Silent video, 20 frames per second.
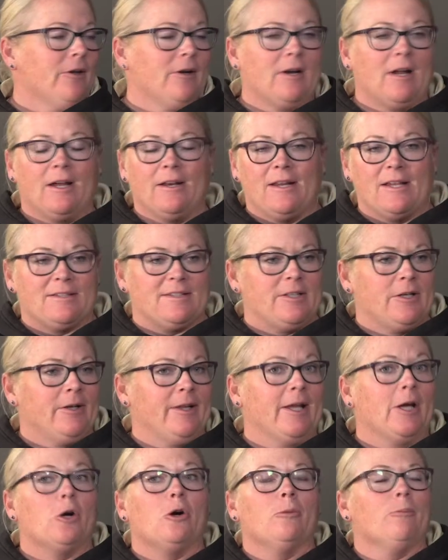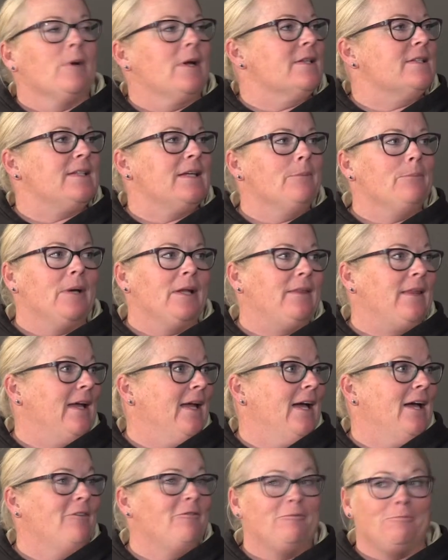They're not necessarily a home run team, but
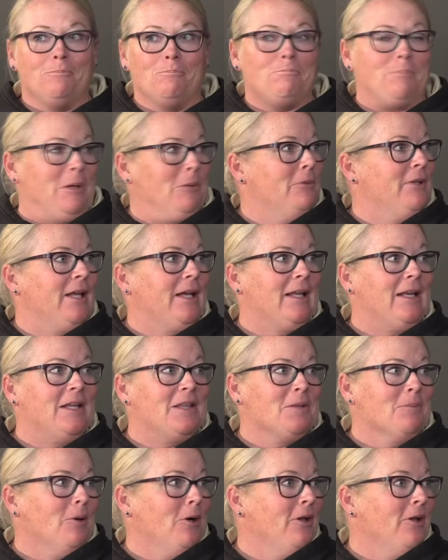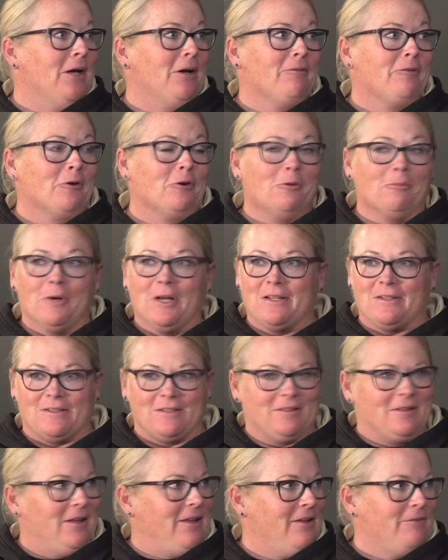they have people that can hit the ball out mm-hmm. for home
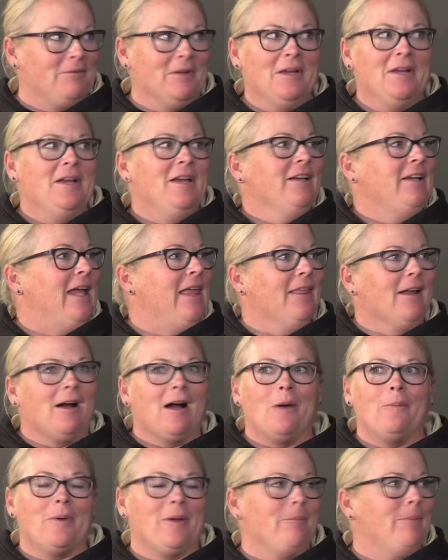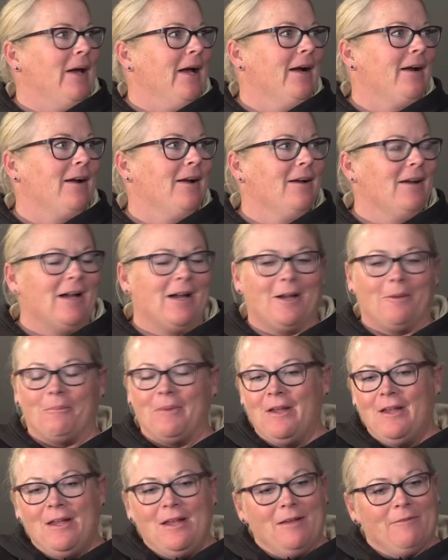runs. Kayla Kahn went back
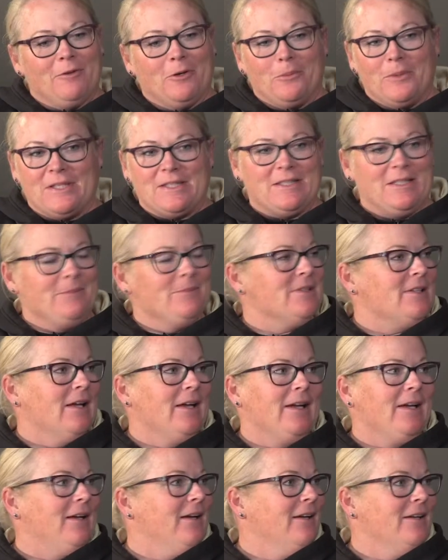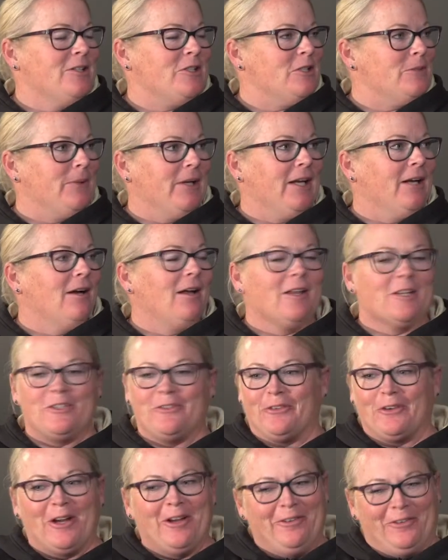for what seems like she's been in
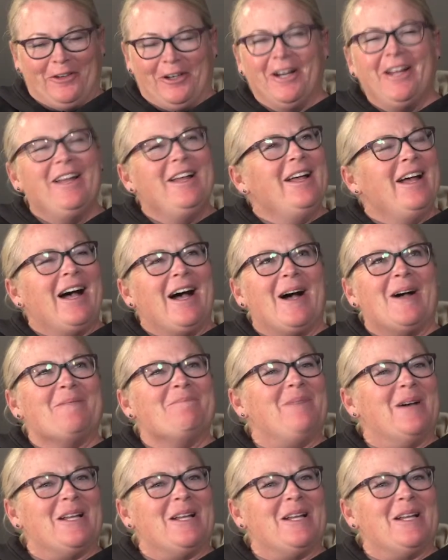college forever. Yes.